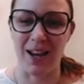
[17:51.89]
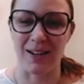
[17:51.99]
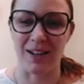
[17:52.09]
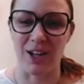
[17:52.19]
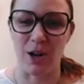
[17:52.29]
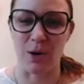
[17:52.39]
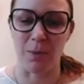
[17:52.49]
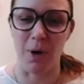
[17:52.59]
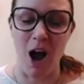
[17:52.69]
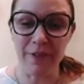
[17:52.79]
and you know
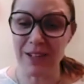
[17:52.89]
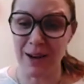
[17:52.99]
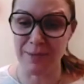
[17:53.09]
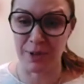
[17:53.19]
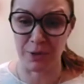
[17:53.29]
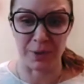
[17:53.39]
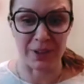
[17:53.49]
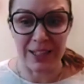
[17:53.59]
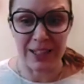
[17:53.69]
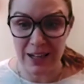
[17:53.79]
oftentimes they're
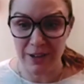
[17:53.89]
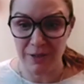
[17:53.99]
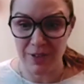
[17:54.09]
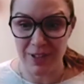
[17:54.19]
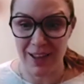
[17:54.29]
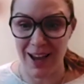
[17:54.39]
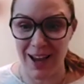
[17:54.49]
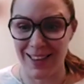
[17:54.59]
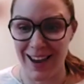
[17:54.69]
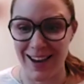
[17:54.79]
relieved
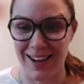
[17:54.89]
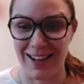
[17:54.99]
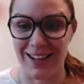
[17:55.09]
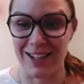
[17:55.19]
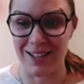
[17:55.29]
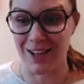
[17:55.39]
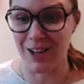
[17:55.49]
that they sure. i don't